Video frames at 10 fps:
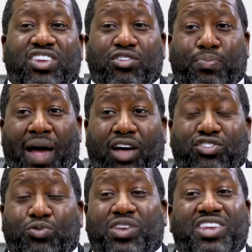these
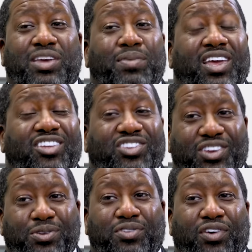policies were getting them into
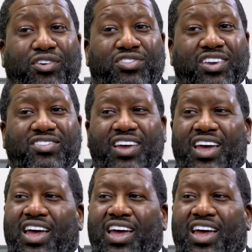the universities.